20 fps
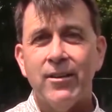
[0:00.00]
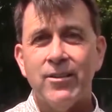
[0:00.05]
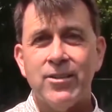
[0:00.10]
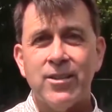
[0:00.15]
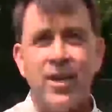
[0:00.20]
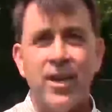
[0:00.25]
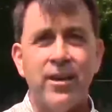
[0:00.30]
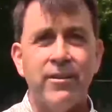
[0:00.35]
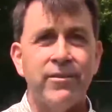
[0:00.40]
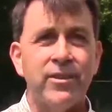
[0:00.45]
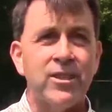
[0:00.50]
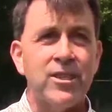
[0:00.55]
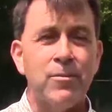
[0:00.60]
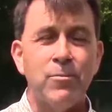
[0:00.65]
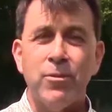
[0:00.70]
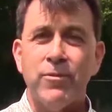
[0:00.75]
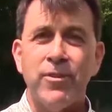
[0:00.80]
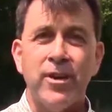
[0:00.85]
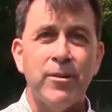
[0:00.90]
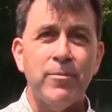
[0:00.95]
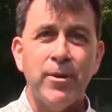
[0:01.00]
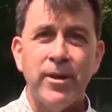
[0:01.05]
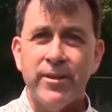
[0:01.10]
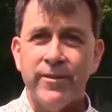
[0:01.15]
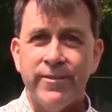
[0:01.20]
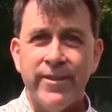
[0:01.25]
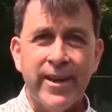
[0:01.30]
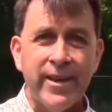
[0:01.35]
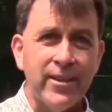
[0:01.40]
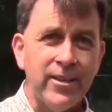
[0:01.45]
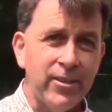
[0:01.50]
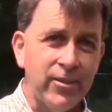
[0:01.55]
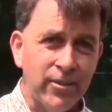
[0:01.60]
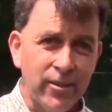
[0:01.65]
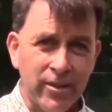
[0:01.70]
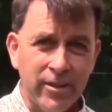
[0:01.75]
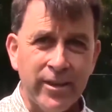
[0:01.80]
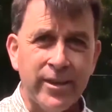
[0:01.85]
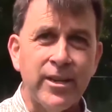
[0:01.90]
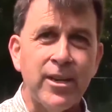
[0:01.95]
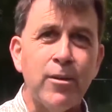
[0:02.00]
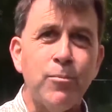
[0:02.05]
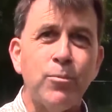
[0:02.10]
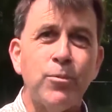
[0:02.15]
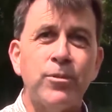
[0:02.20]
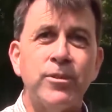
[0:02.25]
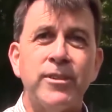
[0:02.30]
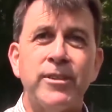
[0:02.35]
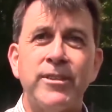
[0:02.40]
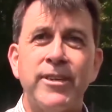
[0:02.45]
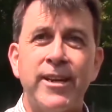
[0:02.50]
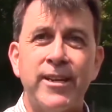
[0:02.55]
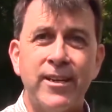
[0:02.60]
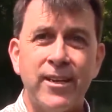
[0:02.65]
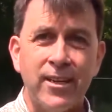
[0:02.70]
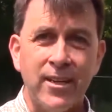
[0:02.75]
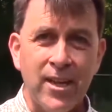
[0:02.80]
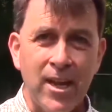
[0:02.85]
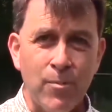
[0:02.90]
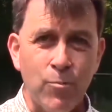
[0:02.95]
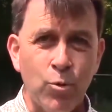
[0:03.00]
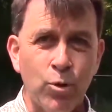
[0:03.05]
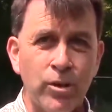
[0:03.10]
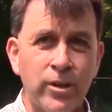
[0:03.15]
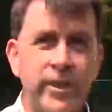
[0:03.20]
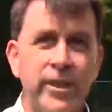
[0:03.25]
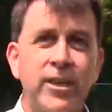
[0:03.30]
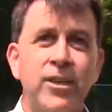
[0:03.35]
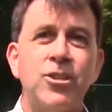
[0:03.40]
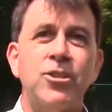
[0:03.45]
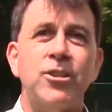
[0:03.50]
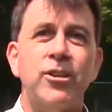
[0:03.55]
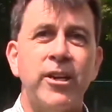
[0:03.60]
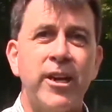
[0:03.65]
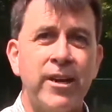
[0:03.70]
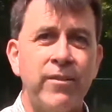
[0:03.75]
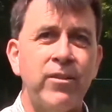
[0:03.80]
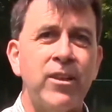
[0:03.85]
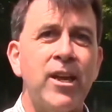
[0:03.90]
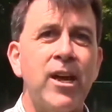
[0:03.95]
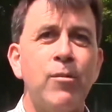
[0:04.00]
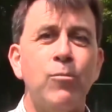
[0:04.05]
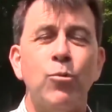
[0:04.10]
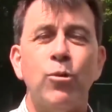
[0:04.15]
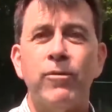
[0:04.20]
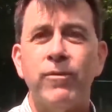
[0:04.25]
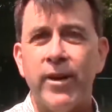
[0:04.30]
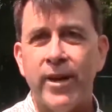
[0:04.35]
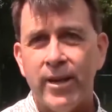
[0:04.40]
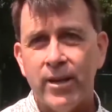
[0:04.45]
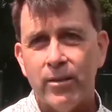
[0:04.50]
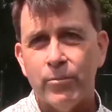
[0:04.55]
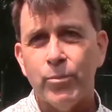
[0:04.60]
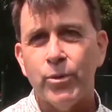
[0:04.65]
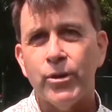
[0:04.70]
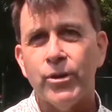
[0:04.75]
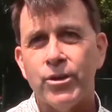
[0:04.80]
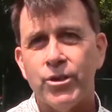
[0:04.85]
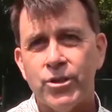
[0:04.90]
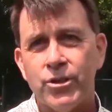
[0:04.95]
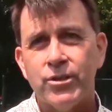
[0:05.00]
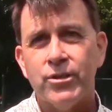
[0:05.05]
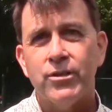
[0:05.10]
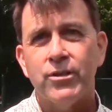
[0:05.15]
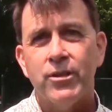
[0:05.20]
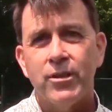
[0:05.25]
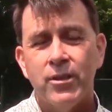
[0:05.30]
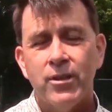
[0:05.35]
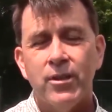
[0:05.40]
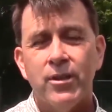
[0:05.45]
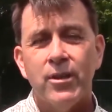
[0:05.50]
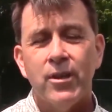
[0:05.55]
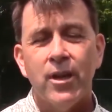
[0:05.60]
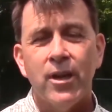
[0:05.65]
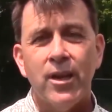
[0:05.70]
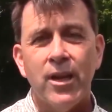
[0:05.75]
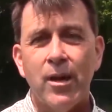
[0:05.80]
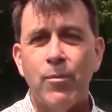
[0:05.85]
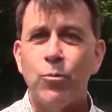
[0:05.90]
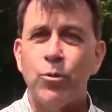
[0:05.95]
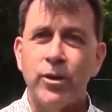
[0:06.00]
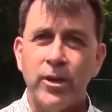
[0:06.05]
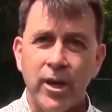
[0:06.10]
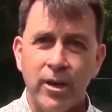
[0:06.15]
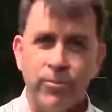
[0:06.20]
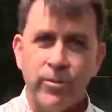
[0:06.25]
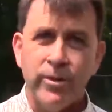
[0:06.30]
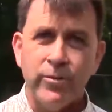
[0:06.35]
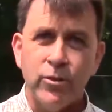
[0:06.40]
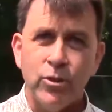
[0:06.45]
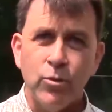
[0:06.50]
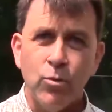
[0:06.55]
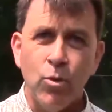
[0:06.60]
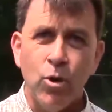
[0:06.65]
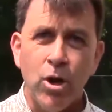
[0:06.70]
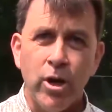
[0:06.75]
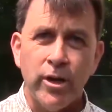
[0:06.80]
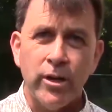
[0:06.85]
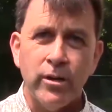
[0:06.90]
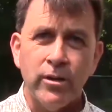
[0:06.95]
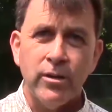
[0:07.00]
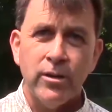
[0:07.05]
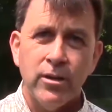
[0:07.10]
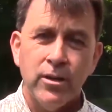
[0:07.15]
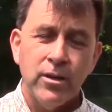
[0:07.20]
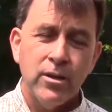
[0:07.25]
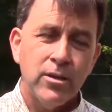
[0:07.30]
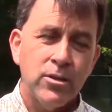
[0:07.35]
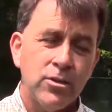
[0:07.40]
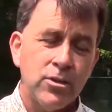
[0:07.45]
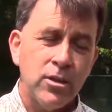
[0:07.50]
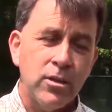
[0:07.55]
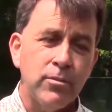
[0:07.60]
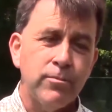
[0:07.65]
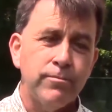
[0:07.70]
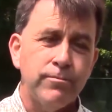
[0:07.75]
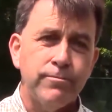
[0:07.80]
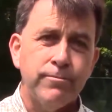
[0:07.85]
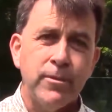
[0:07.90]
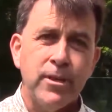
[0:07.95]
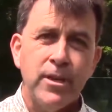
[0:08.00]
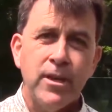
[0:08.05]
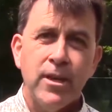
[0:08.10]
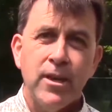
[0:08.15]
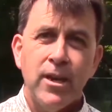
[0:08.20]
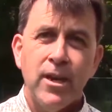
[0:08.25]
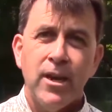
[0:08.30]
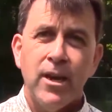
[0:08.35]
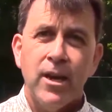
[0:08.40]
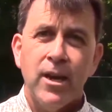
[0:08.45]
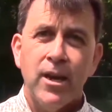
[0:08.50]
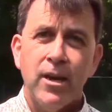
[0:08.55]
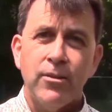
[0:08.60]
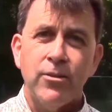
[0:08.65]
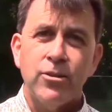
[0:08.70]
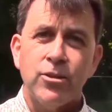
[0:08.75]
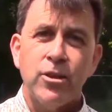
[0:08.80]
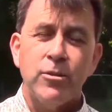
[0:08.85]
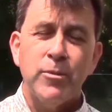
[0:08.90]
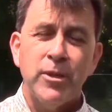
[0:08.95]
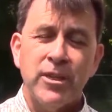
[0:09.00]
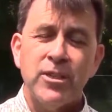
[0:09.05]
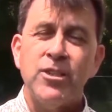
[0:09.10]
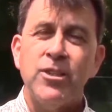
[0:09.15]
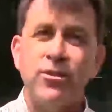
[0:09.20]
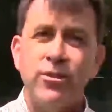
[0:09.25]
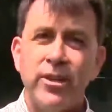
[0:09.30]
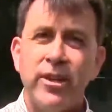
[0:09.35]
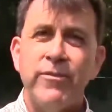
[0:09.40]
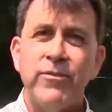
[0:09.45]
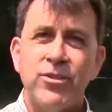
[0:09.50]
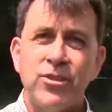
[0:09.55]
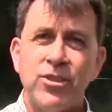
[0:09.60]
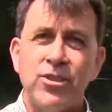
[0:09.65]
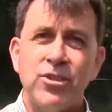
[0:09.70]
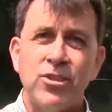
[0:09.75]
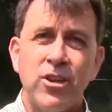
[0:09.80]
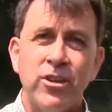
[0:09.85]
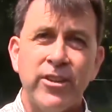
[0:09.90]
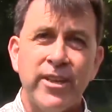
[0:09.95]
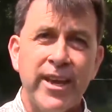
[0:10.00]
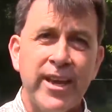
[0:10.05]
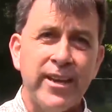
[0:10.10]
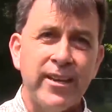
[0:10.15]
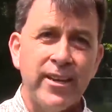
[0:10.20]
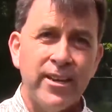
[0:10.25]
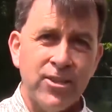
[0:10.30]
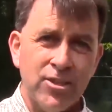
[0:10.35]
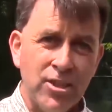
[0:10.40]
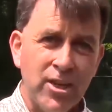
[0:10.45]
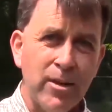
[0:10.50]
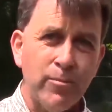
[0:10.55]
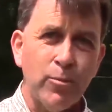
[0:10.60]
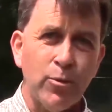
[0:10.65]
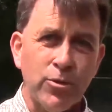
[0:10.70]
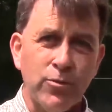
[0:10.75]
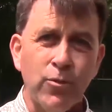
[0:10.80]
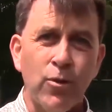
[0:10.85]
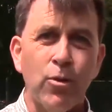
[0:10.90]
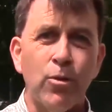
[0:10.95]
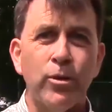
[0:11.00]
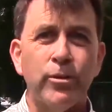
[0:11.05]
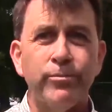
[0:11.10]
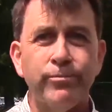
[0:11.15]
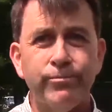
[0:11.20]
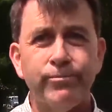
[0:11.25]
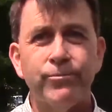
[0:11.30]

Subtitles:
is kind of exemplified by the fact that you're going to end up with detecting a lot more leaks, you're going to have a lot more violent bursts, a lot more non-revenue water. So there's going to be continued emphasis on that as time goes forward.